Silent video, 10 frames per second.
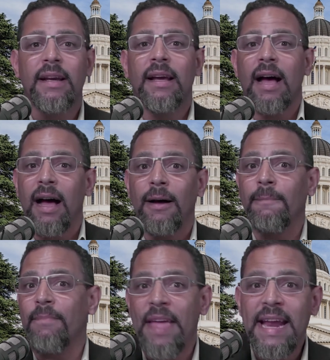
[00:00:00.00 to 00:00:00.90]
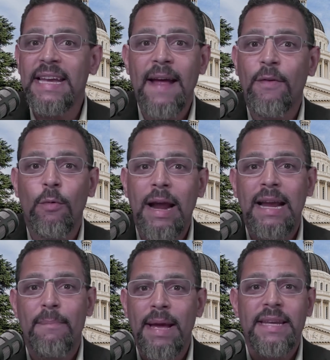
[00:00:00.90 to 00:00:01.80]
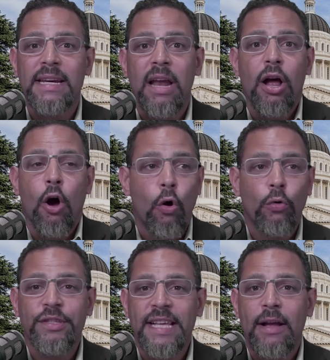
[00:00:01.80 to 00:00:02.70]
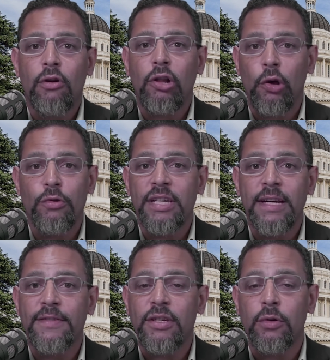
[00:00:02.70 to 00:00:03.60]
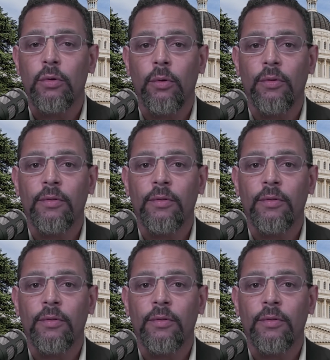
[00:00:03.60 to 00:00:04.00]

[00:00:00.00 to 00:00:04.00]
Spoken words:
they never recommended wholesale closing of schools.